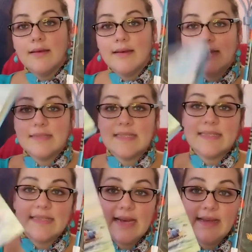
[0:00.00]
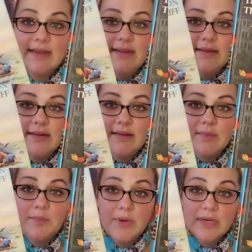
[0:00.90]
and second
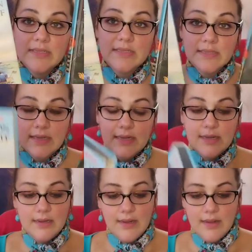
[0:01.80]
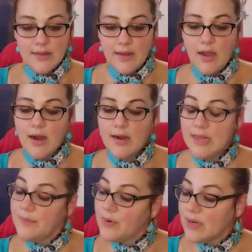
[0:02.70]
books in the
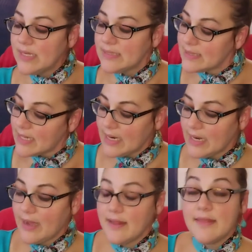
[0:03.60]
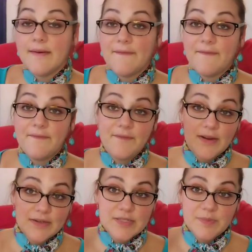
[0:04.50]
Hardy Boys, and I got the
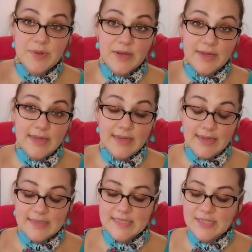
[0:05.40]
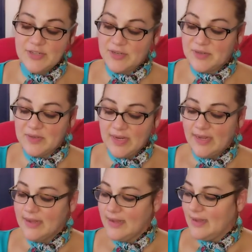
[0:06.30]
first book in Nancy Drew.
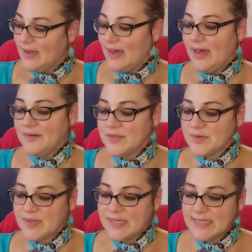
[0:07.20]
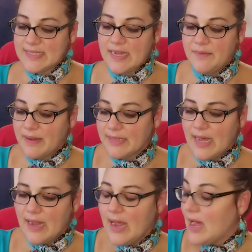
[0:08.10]
I was really excited about
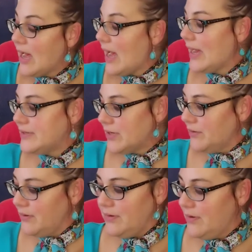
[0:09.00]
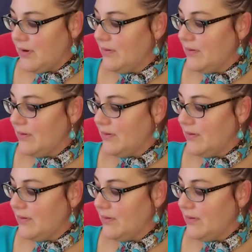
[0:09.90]
that. I don't know